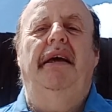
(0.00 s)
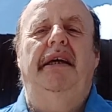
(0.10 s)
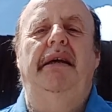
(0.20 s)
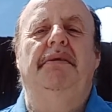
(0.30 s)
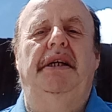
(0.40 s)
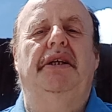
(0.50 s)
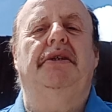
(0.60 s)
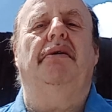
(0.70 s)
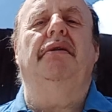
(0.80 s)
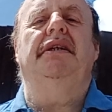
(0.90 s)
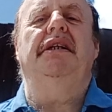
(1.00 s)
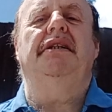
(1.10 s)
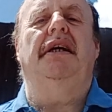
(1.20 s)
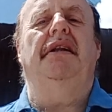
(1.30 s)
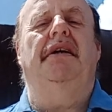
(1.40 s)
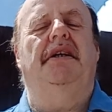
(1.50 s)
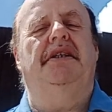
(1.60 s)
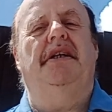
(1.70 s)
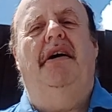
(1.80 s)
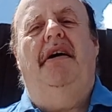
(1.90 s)
He was exalted in
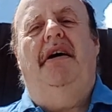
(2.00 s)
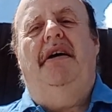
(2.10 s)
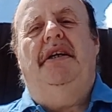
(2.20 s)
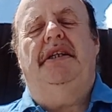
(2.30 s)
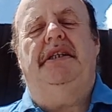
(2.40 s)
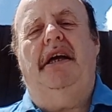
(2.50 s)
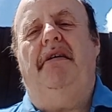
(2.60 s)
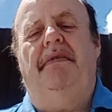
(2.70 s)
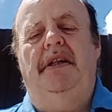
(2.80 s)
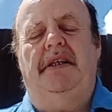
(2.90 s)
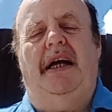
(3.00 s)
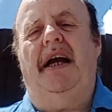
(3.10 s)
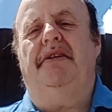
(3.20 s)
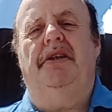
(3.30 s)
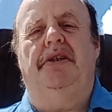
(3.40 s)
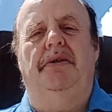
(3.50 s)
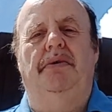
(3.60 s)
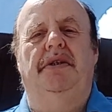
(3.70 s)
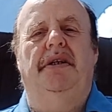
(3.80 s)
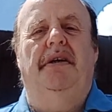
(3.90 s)
his servant
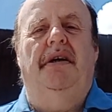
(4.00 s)
attitude,